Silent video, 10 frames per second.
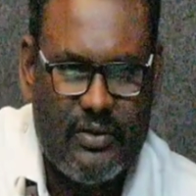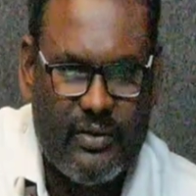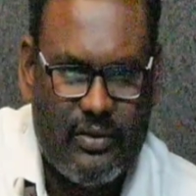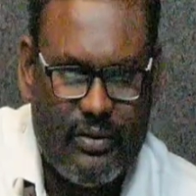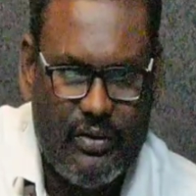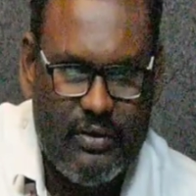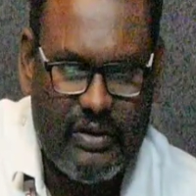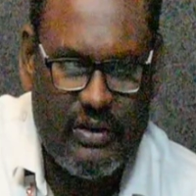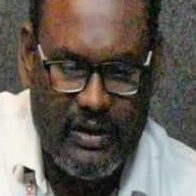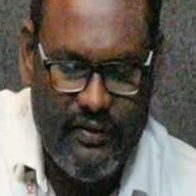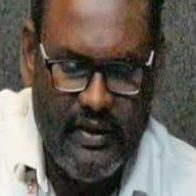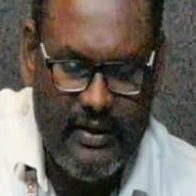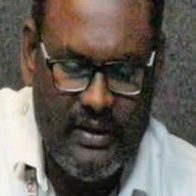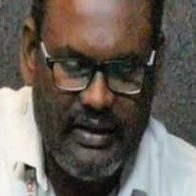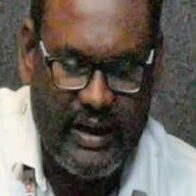So giving
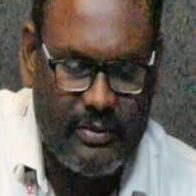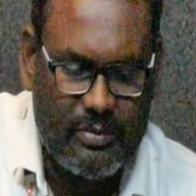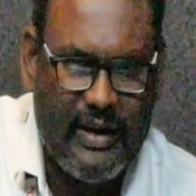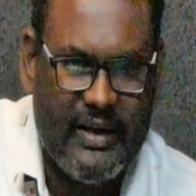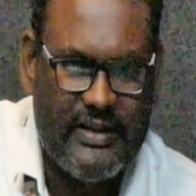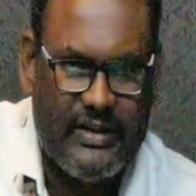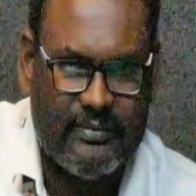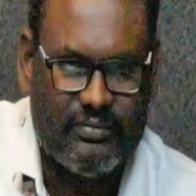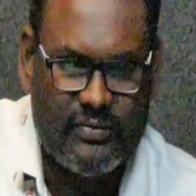the explanation,